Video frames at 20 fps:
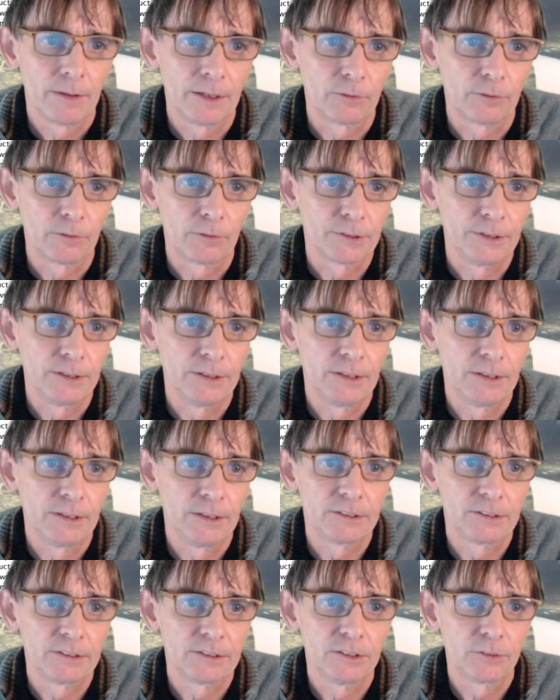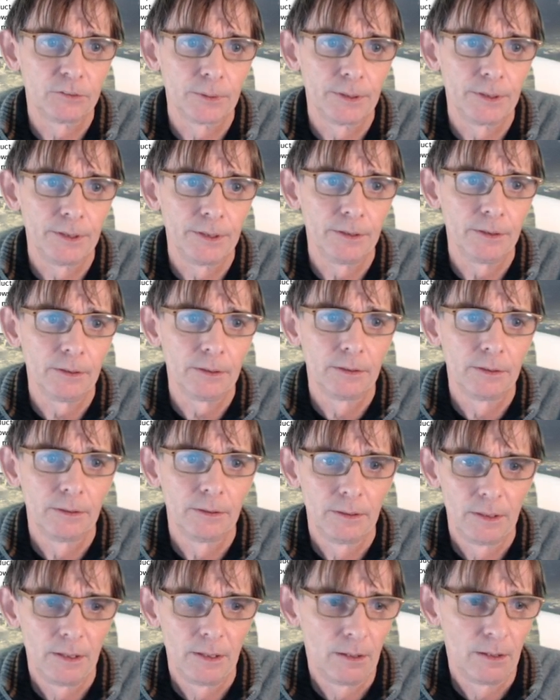That's this one here.
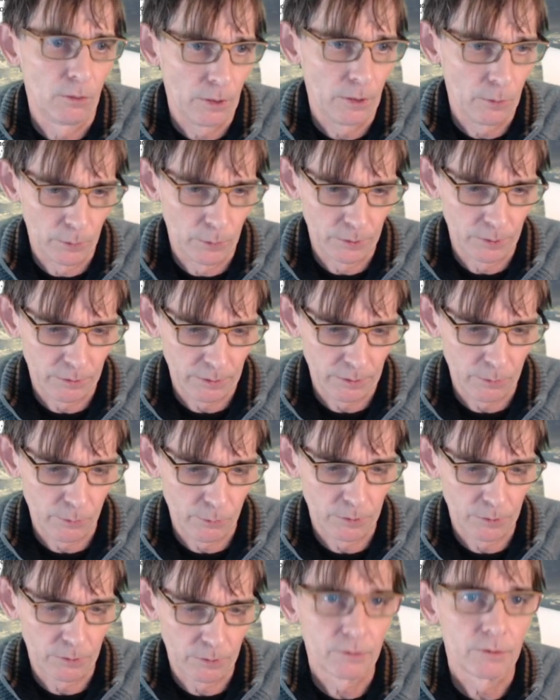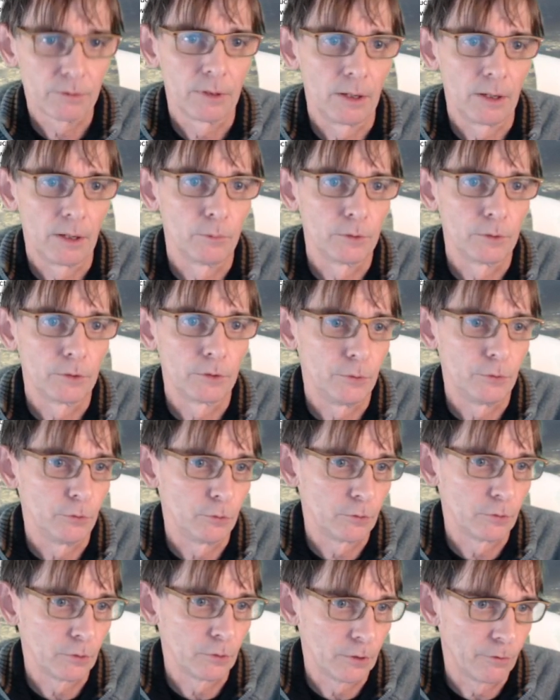Oh, I want to
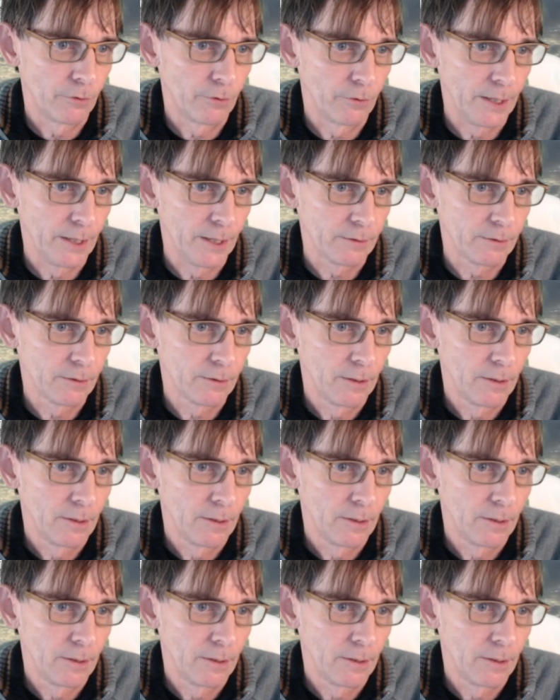use red.